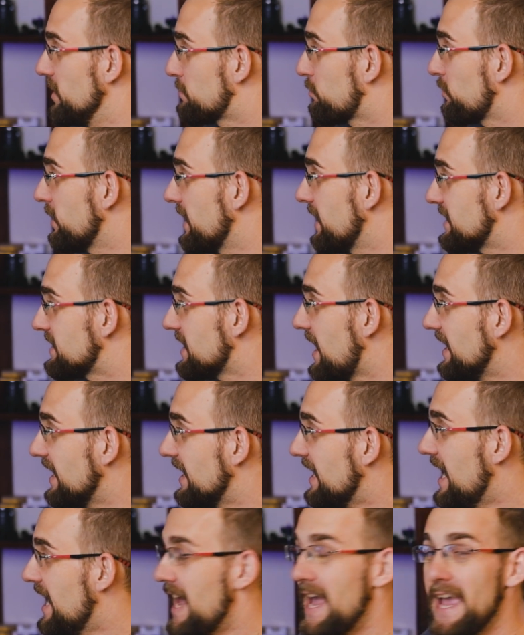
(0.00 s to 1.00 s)
It's pretty
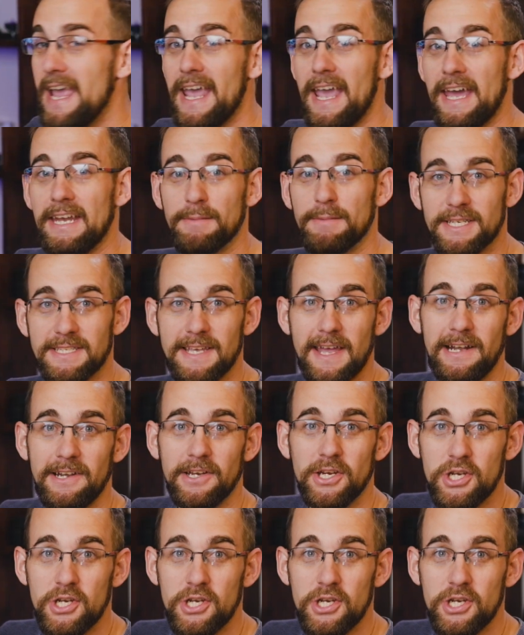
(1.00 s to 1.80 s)
exciting and I'm excited